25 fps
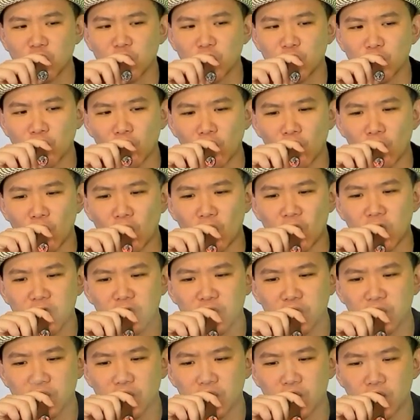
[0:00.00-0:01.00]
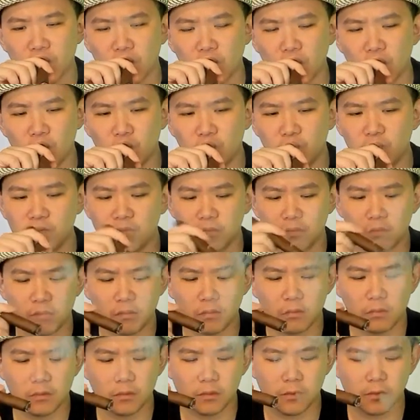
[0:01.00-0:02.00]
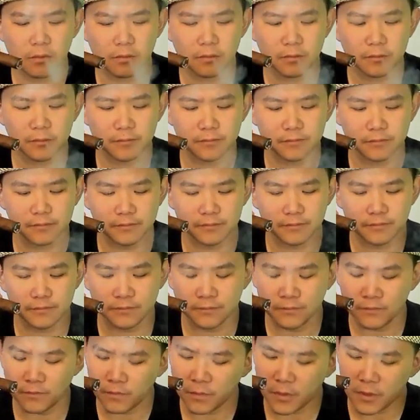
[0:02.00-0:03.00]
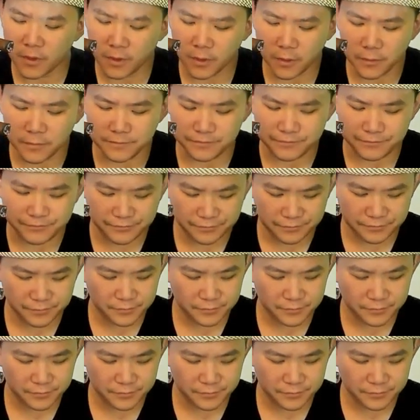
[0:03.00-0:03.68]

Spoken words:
(silence)